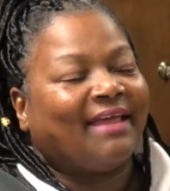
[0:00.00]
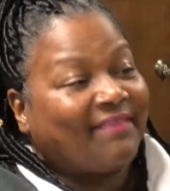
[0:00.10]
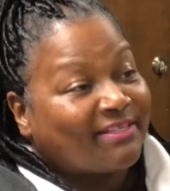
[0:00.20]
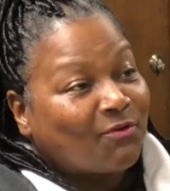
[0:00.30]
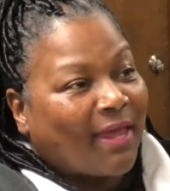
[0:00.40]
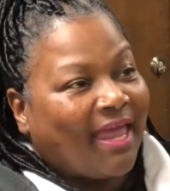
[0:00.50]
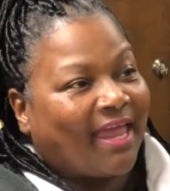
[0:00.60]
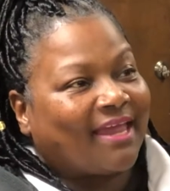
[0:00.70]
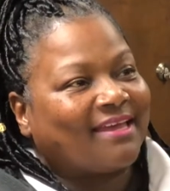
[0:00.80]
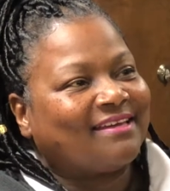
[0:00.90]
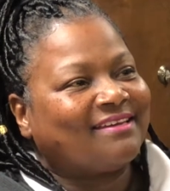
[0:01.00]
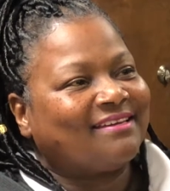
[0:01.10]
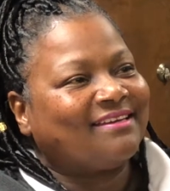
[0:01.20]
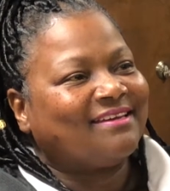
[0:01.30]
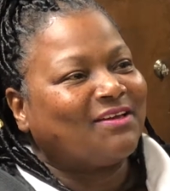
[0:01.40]
And that's okay,
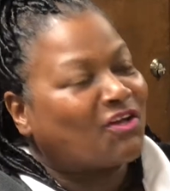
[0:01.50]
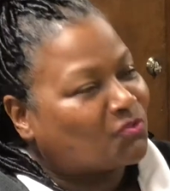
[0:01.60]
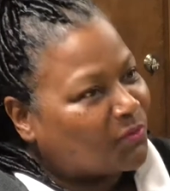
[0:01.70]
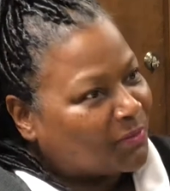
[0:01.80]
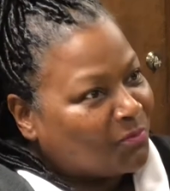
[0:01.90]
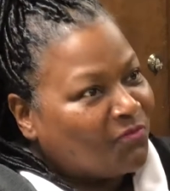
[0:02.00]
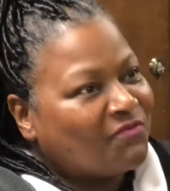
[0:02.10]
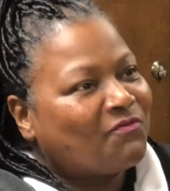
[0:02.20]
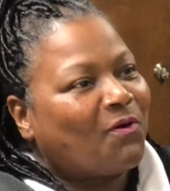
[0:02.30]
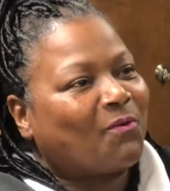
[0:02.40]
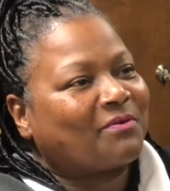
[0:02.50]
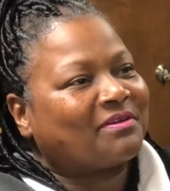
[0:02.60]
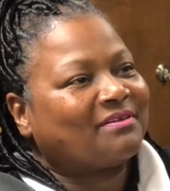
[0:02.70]
because we're moving forward.